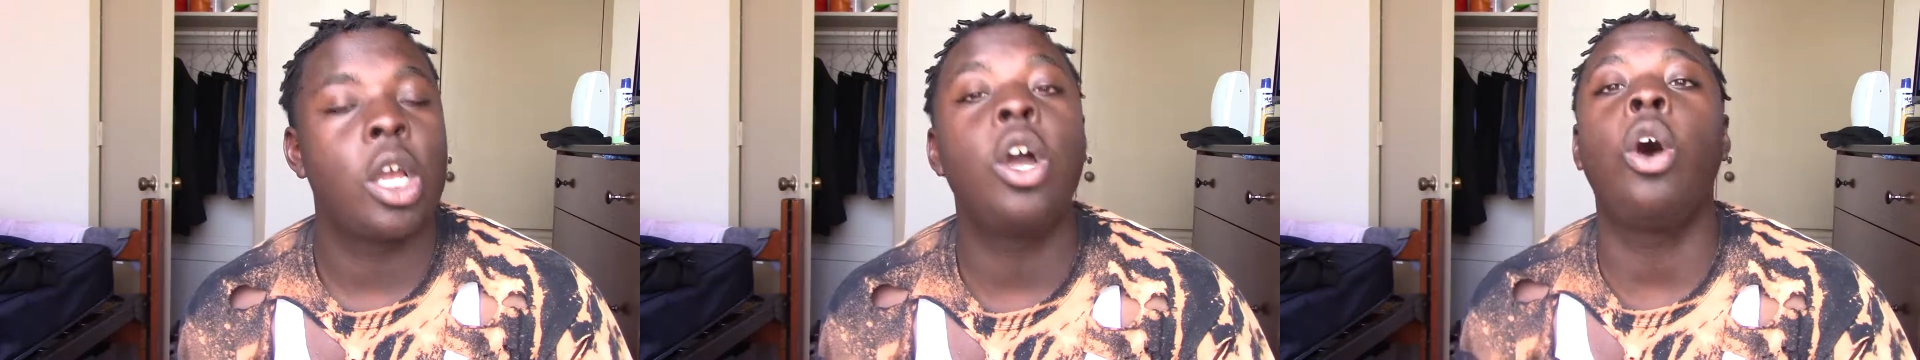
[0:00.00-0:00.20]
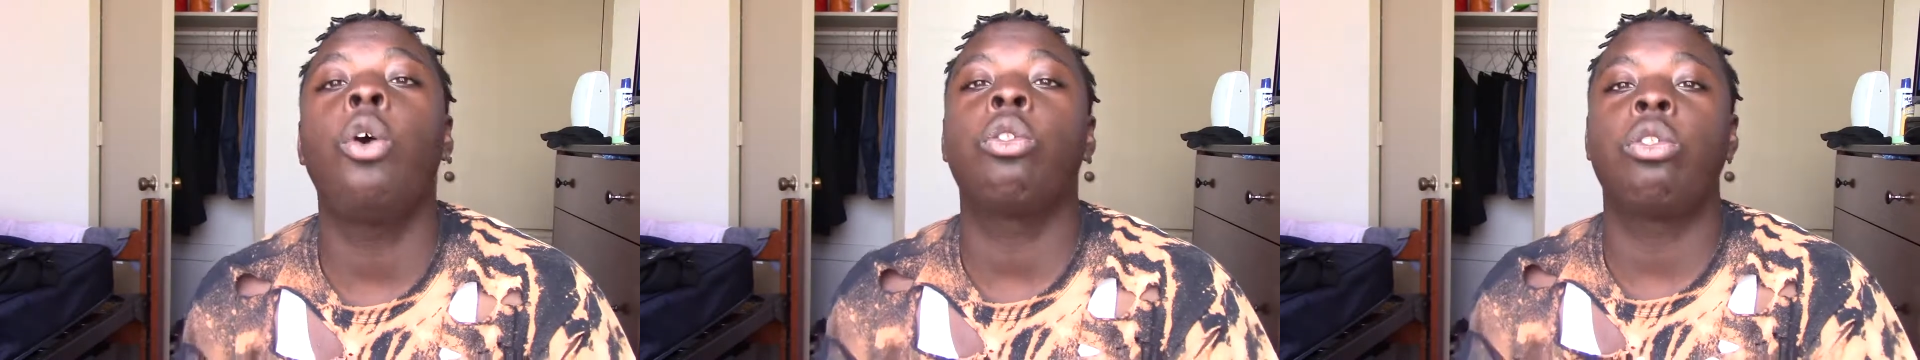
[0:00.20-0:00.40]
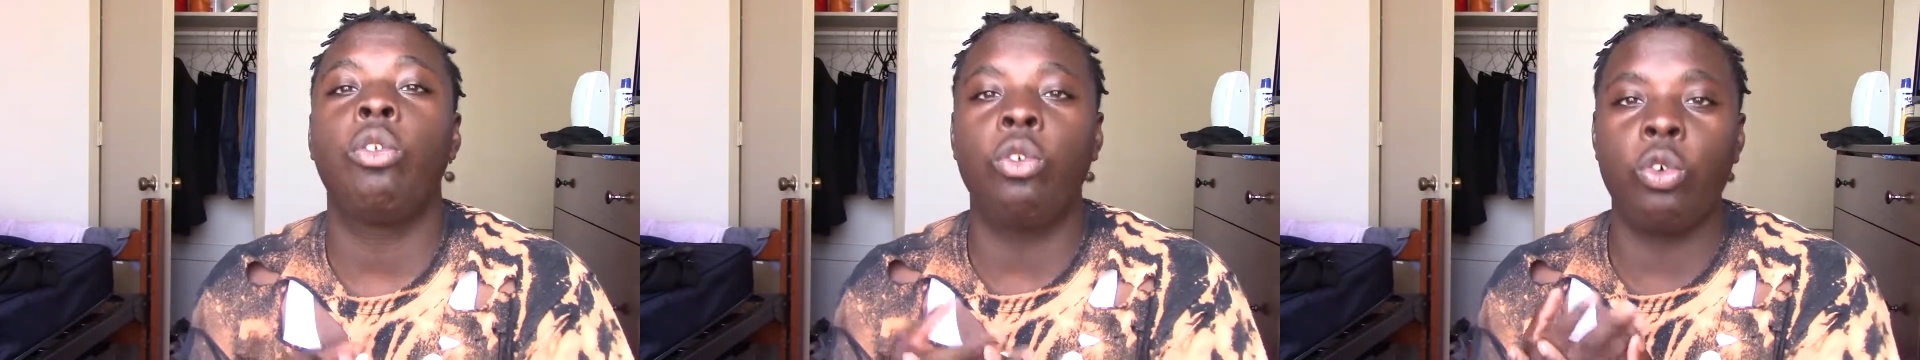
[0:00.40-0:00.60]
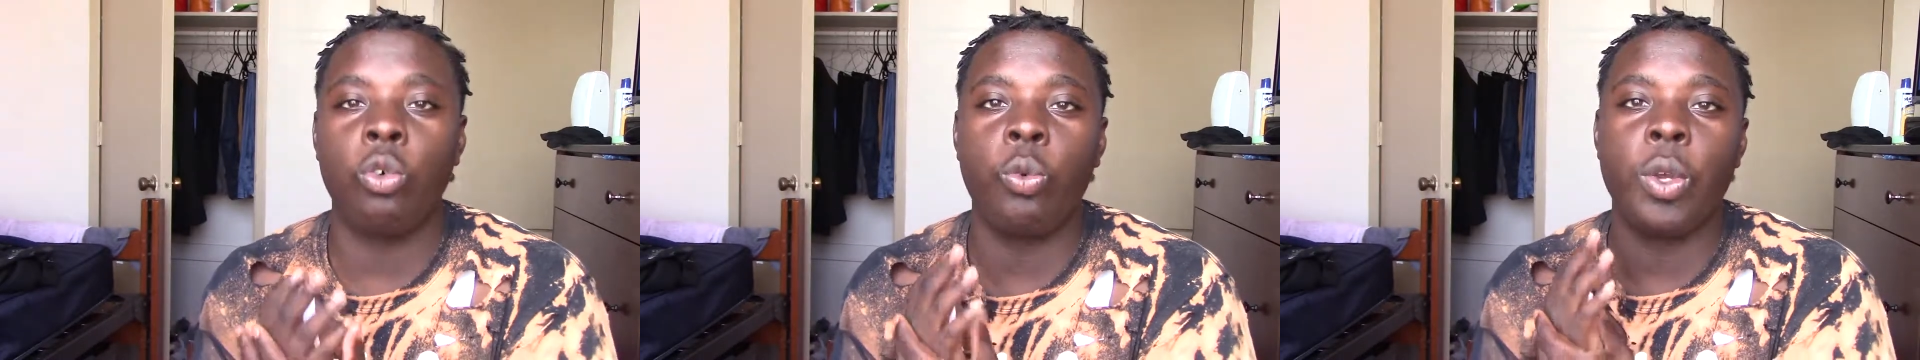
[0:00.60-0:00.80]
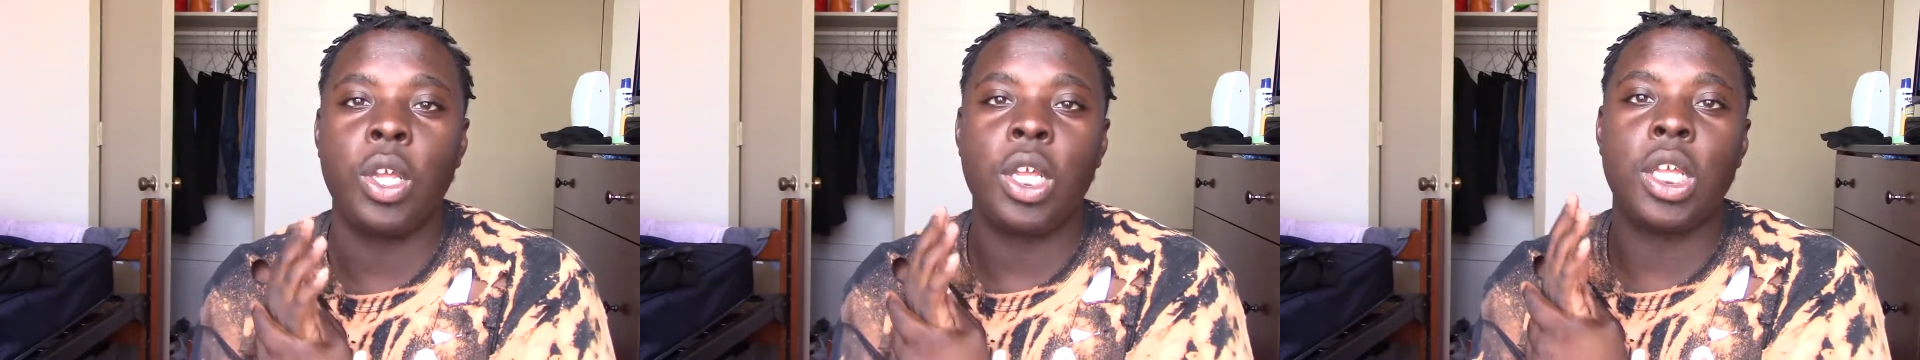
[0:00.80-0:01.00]
go
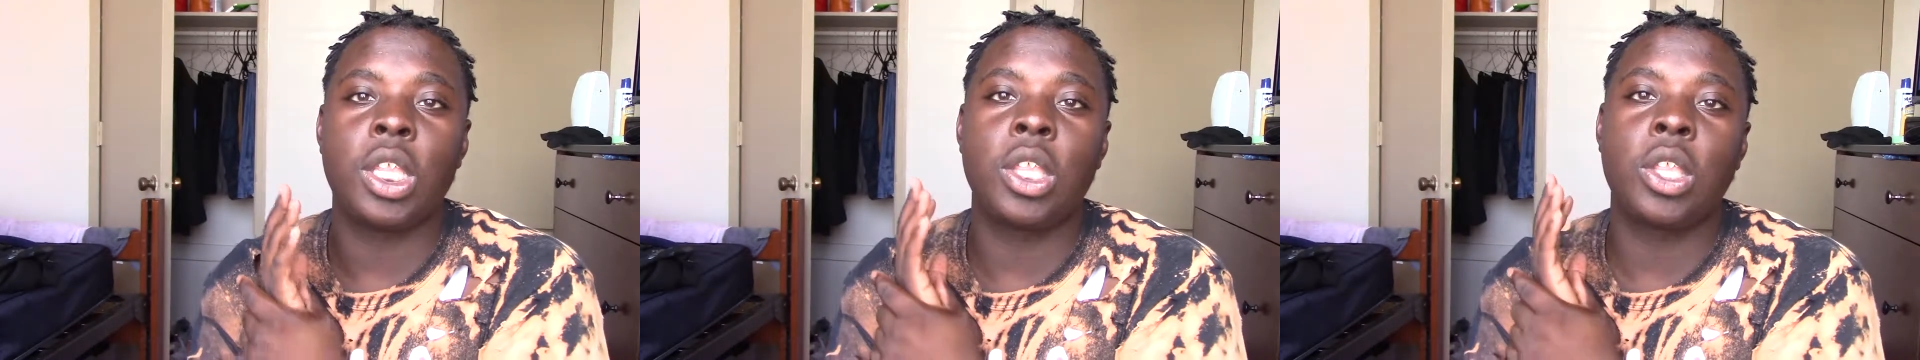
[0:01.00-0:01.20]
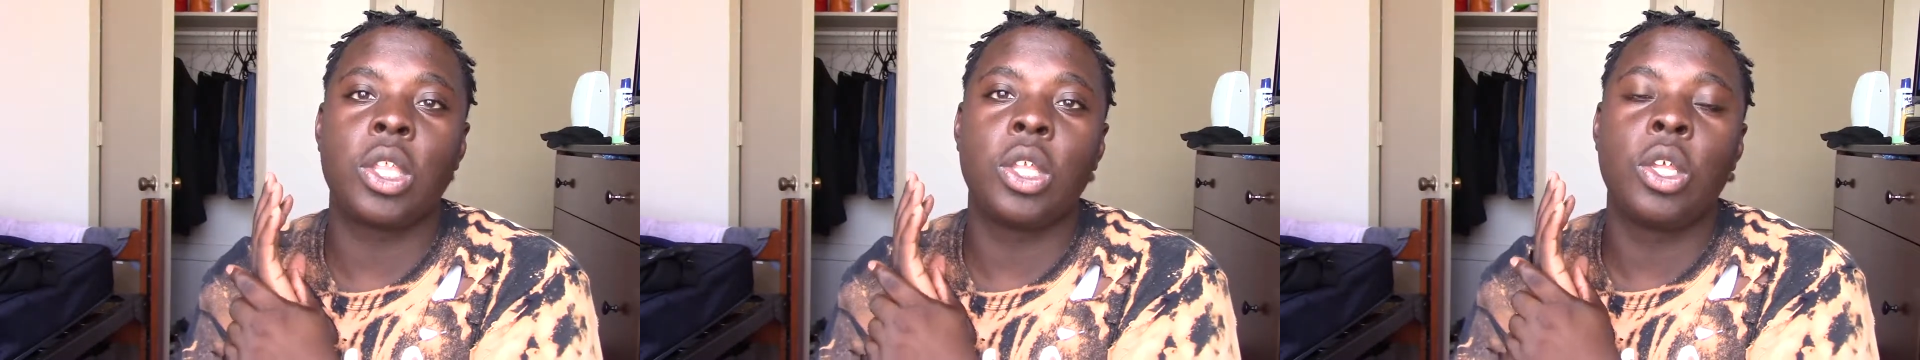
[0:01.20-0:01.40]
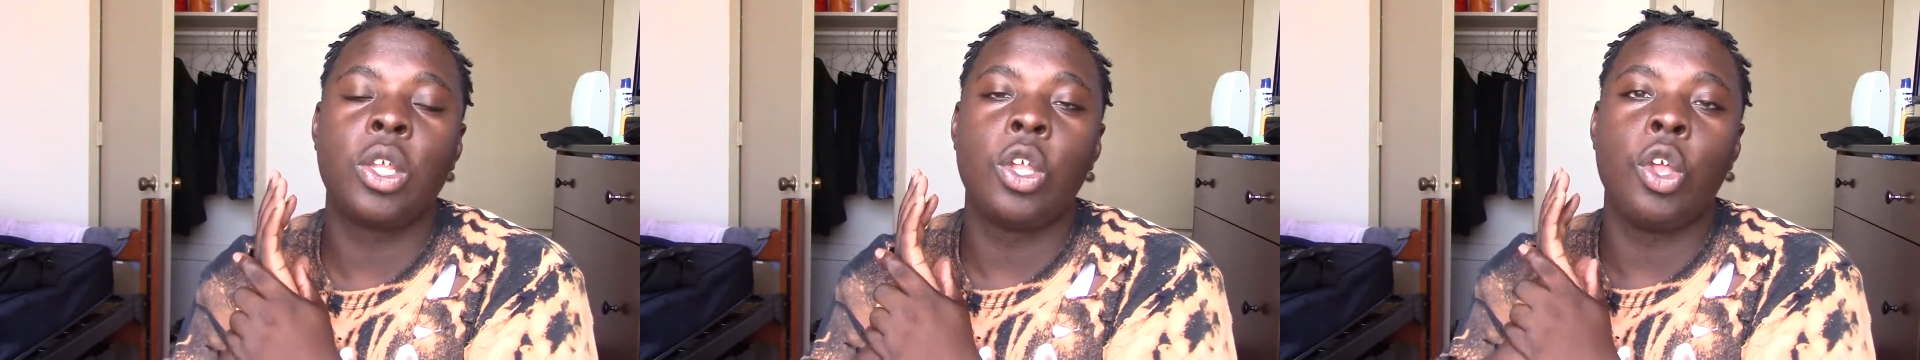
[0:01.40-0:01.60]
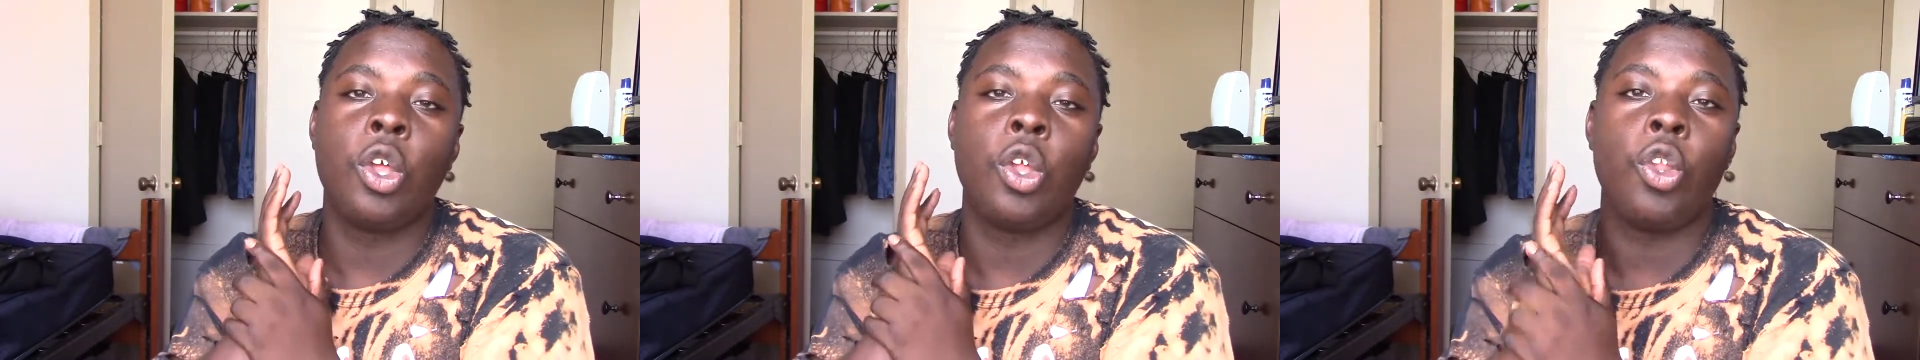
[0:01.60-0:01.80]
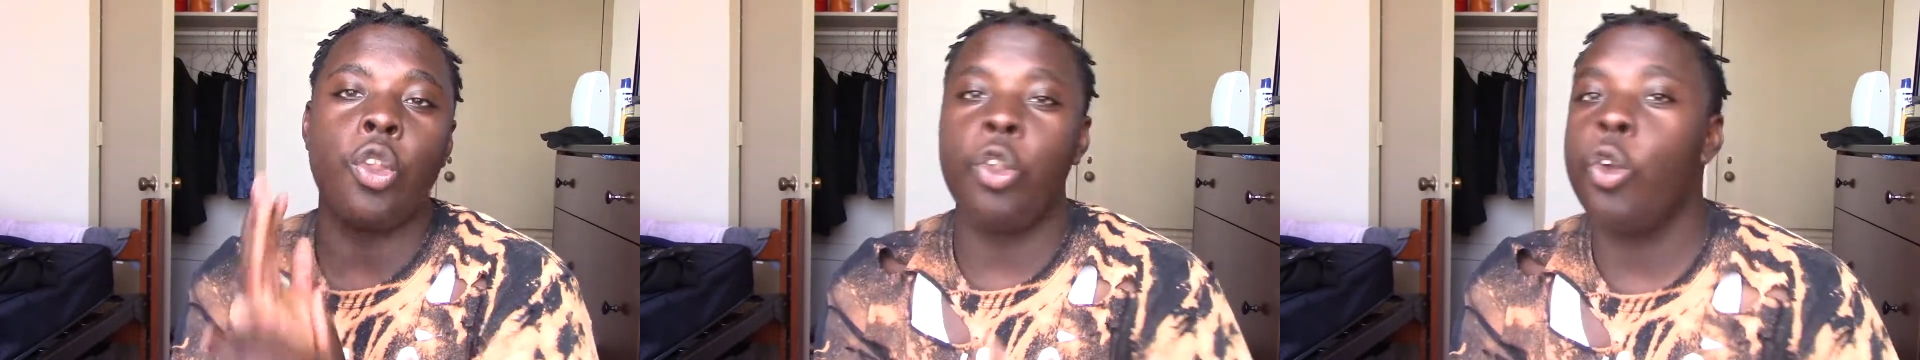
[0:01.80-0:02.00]
through
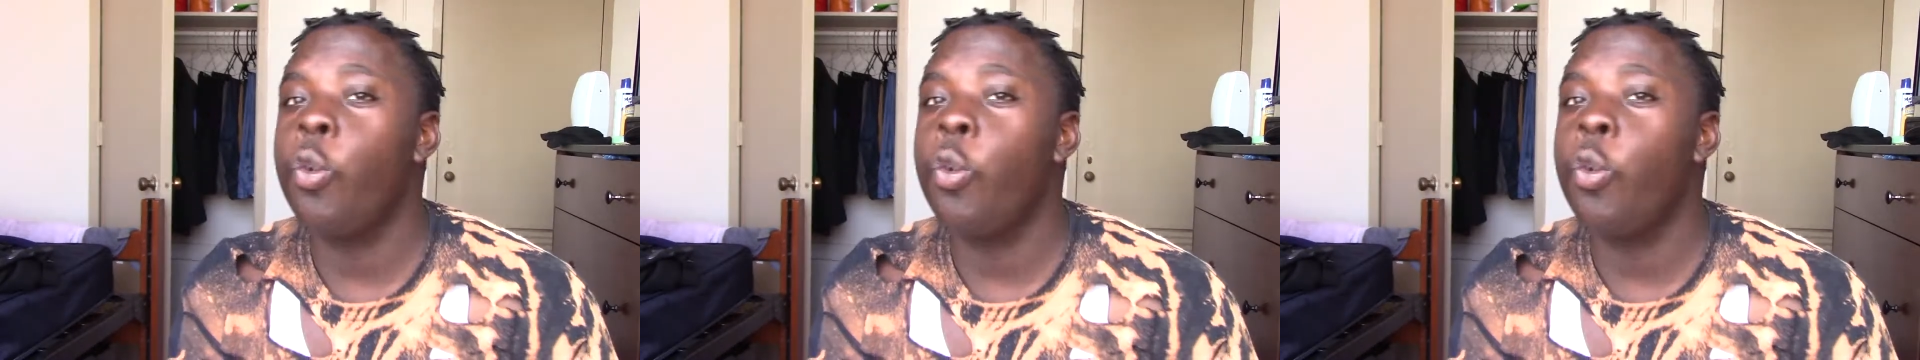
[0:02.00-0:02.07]
with